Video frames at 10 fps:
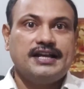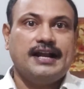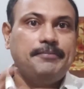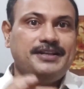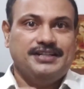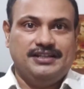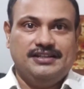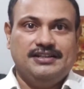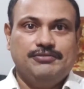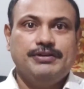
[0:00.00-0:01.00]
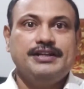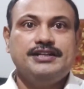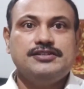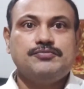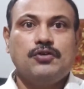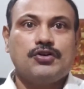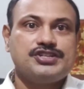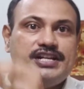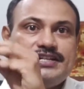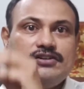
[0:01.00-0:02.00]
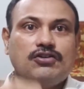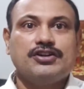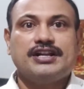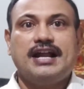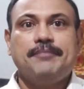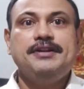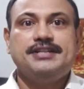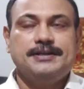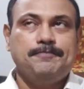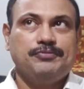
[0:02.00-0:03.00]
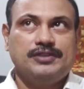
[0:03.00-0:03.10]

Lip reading: gravity, when it is oscillating under gravity,